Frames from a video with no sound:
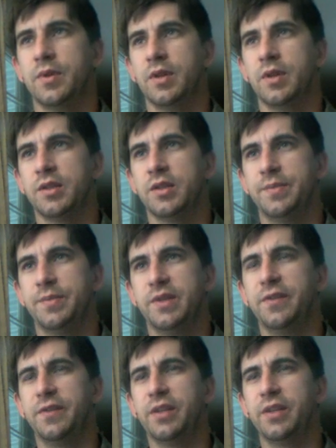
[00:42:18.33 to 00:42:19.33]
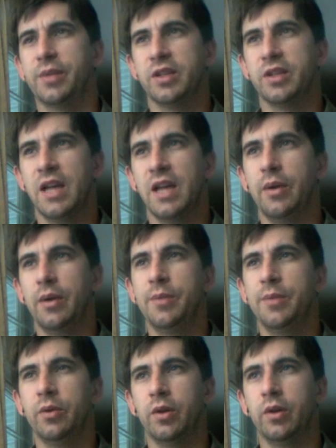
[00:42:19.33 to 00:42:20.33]
specifically because now I'm
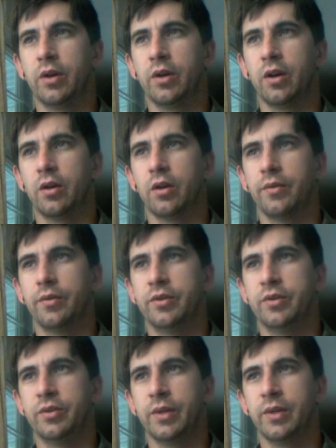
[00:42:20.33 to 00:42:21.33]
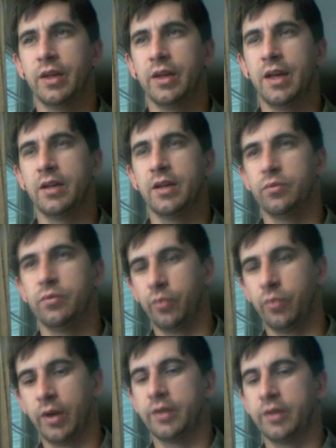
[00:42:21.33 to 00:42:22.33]
no longer doing a
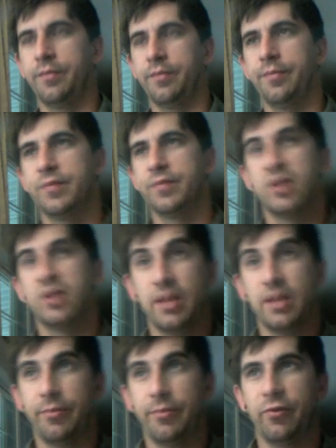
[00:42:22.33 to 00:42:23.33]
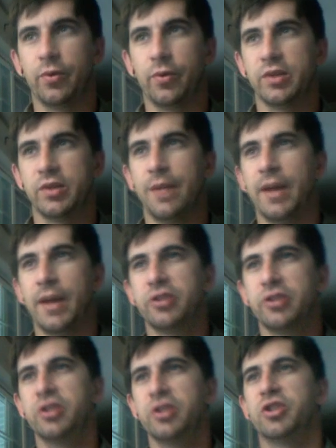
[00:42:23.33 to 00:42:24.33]
random step forwards. I'm
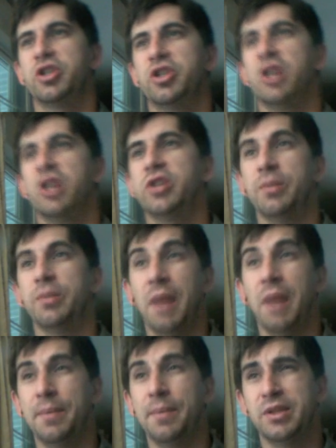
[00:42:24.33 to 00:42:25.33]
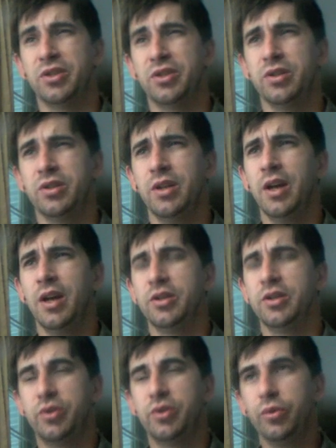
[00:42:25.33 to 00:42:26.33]
actually just changing my position
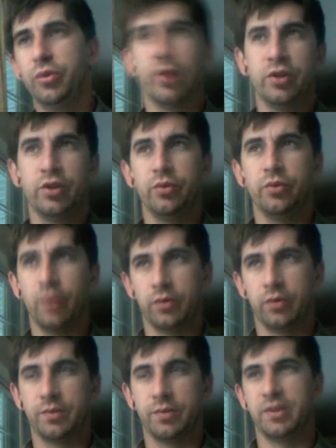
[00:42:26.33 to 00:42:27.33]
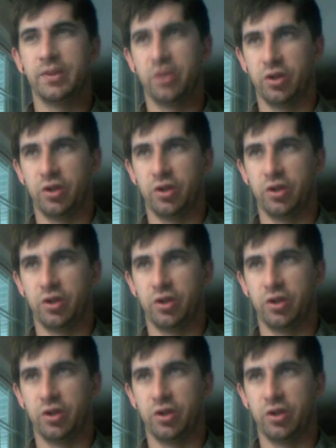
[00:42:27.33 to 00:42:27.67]
to the new node's position.